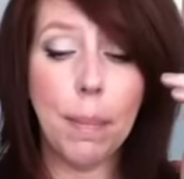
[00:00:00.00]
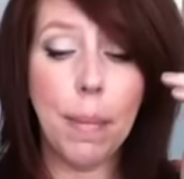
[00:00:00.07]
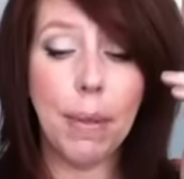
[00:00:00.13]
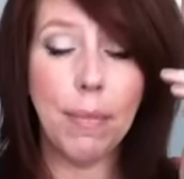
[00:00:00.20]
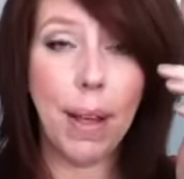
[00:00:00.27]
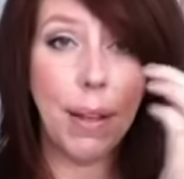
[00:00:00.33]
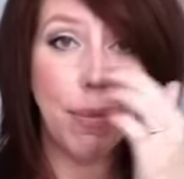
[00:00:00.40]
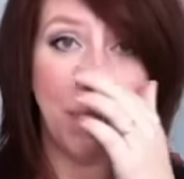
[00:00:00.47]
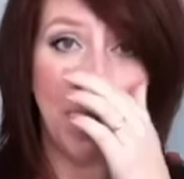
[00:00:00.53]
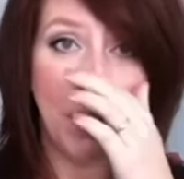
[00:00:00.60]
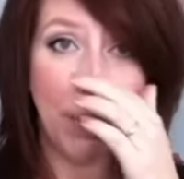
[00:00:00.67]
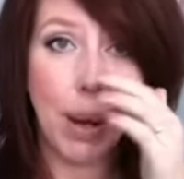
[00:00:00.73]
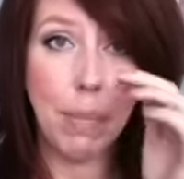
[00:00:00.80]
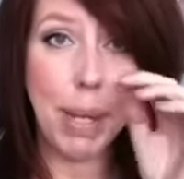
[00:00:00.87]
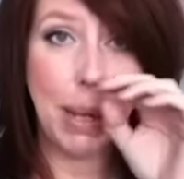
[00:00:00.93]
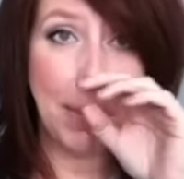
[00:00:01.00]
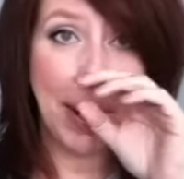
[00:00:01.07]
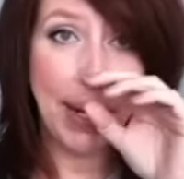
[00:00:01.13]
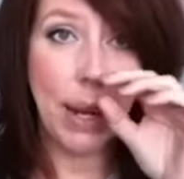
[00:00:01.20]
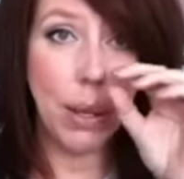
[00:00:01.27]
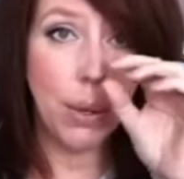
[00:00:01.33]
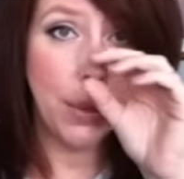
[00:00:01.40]
if I've been rubbing my
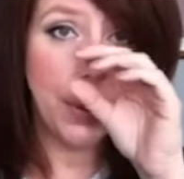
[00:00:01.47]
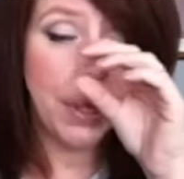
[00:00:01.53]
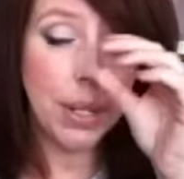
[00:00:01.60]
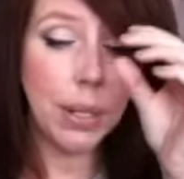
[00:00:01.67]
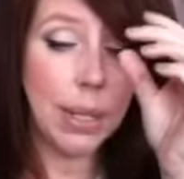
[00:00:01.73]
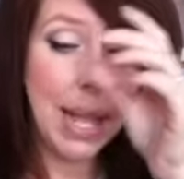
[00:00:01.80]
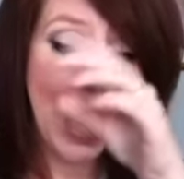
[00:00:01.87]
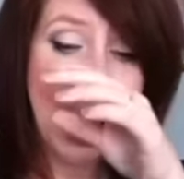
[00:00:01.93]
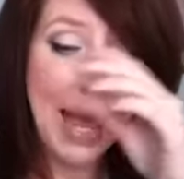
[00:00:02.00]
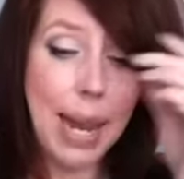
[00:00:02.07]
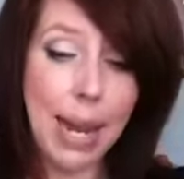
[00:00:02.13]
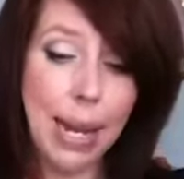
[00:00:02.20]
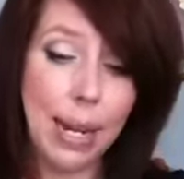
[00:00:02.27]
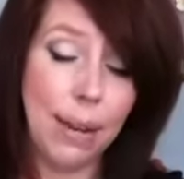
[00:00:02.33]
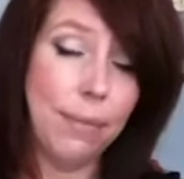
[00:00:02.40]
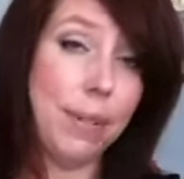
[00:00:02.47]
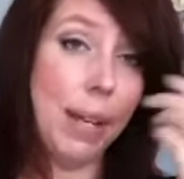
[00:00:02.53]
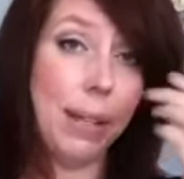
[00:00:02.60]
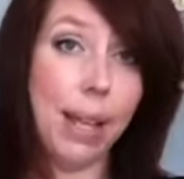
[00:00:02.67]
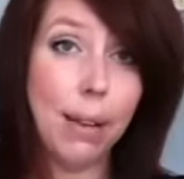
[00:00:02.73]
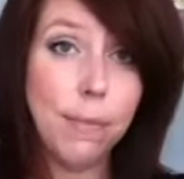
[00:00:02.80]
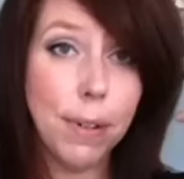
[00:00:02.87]
nose a lot and I've
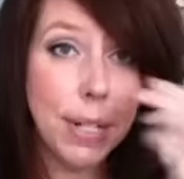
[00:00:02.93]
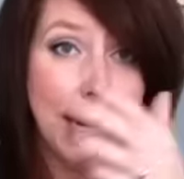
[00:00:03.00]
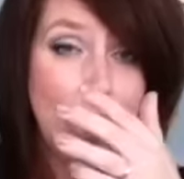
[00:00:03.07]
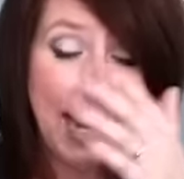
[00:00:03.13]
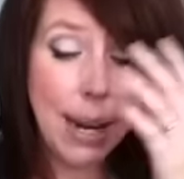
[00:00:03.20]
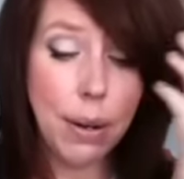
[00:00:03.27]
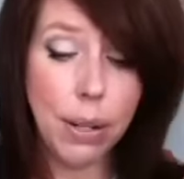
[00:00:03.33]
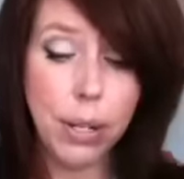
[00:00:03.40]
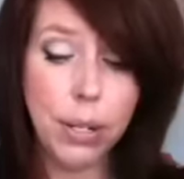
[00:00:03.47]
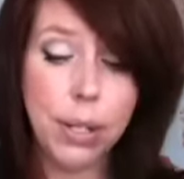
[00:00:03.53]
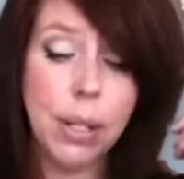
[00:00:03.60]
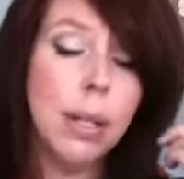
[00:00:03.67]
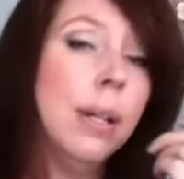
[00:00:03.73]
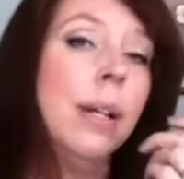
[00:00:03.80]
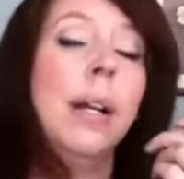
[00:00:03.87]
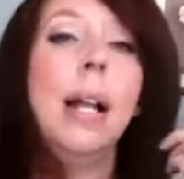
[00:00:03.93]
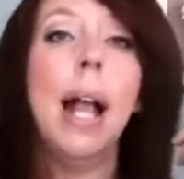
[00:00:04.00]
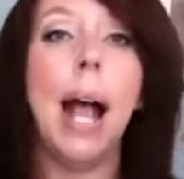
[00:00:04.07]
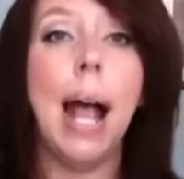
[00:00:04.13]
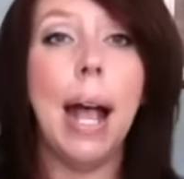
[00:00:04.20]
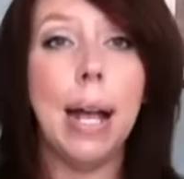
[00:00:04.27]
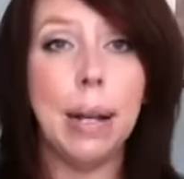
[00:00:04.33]
done that for 10 hours,
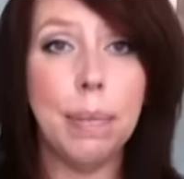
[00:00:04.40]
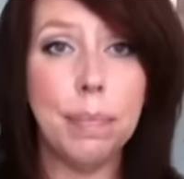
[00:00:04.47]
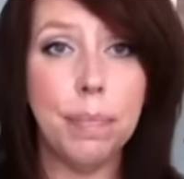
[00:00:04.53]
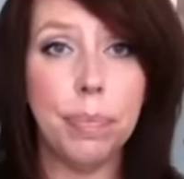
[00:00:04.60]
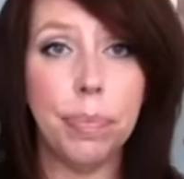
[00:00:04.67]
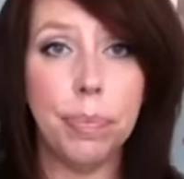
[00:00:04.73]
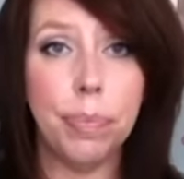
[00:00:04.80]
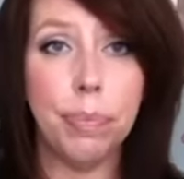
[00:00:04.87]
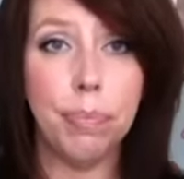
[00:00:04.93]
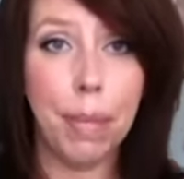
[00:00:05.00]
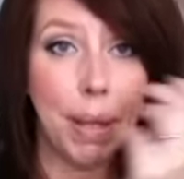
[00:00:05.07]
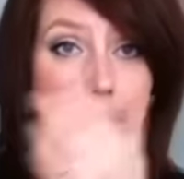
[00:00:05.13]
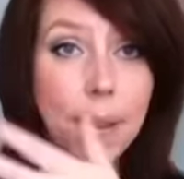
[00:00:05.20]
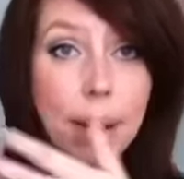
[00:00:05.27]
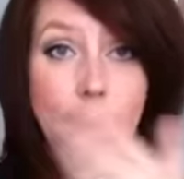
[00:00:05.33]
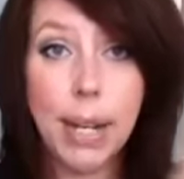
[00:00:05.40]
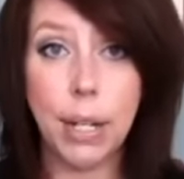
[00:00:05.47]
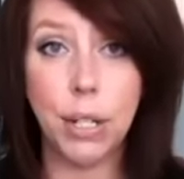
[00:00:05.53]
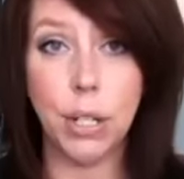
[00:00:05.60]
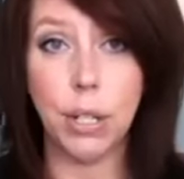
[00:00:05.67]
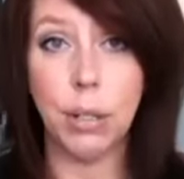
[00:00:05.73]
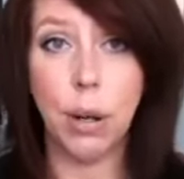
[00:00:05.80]
my
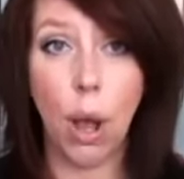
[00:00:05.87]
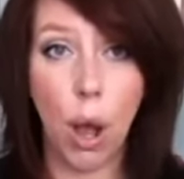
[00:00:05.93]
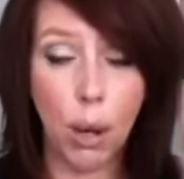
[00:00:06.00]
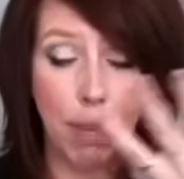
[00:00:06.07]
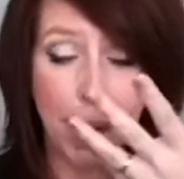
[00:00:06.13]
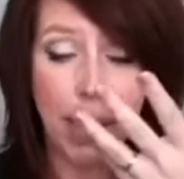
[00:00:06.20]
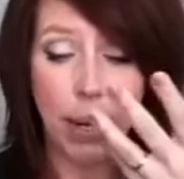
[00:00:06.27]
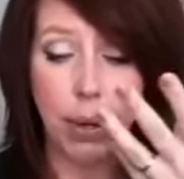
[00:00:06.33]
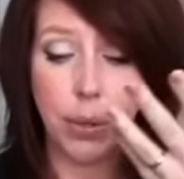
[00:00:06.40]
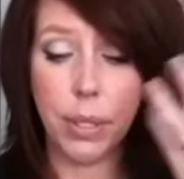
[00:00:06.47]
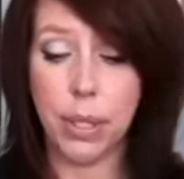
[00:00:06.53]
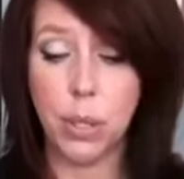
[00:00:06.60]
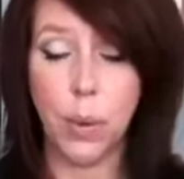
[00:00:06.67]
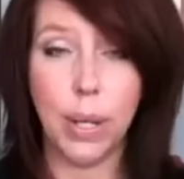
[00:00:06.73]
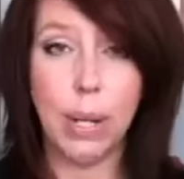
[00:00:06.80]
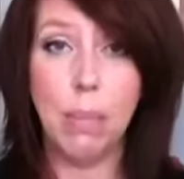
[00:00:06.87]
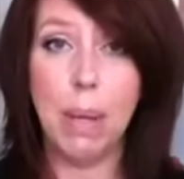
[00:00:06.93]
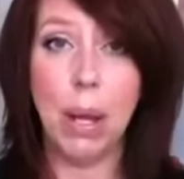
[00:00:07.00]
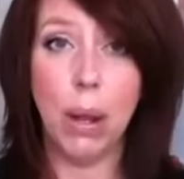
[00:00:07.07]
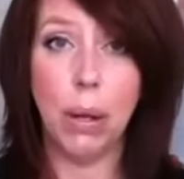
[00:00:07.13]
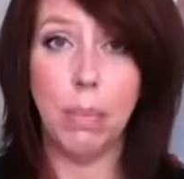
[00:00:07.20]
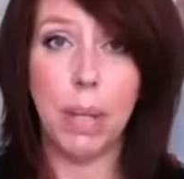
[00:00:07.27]
foundation on my nose is going to
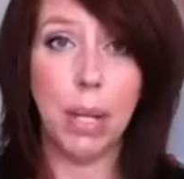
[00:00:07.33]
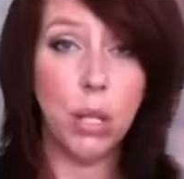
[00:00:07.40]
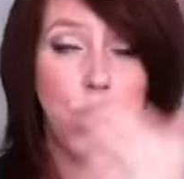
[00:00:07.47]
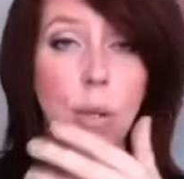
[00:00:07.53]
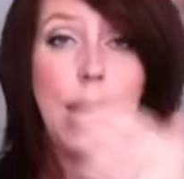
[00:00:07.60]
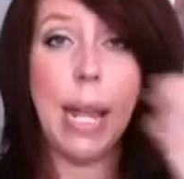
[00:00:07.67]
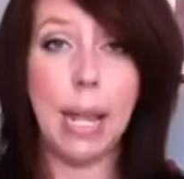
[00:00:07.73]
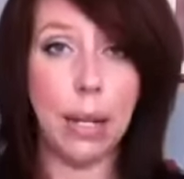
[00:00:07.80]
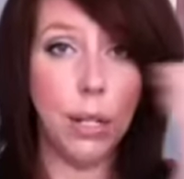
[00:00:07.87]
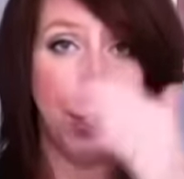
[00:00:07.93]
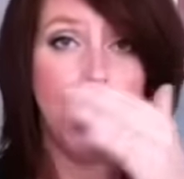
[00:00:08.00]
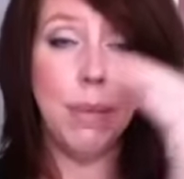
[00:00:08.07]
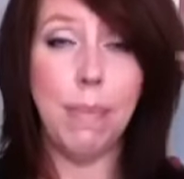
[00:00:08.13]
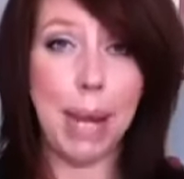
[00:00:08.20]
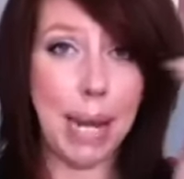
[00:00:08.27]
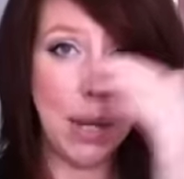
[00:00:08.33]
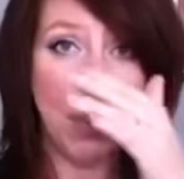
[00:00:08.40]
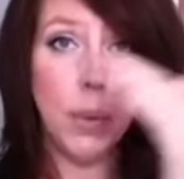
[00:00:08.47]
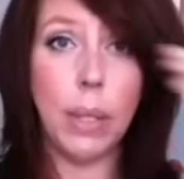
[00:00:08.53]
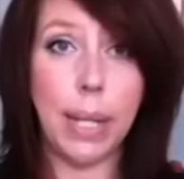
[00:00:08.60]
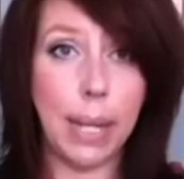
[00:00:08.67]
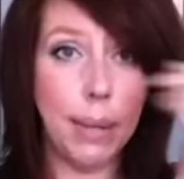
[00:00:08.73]
be on, because you can't just
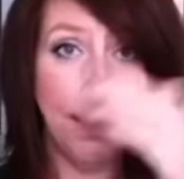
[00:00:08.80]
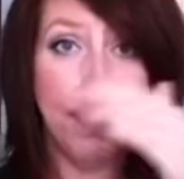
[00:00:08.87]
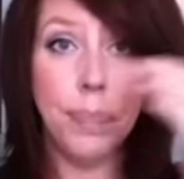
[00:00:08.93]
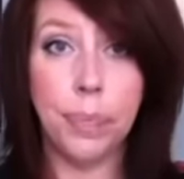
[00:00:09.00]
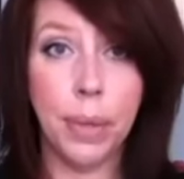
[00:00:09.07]
manually